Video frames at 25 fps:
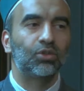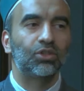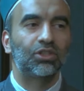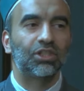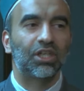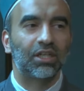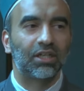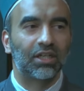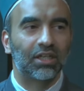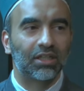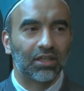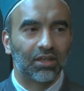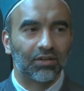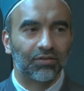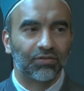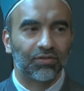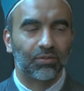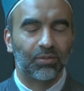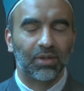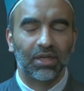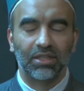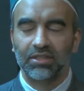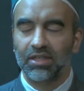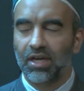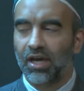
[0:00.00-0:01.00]
mujannada
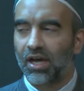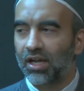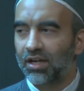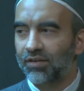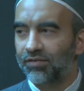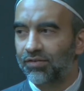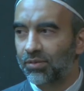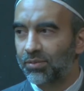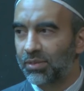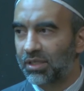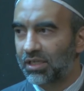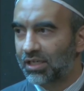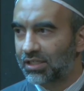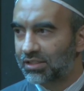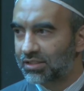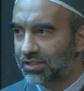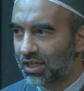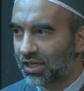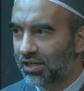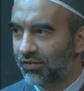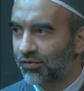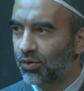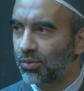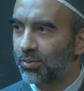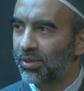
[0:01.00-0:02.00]
fama ta'arafa minha talaf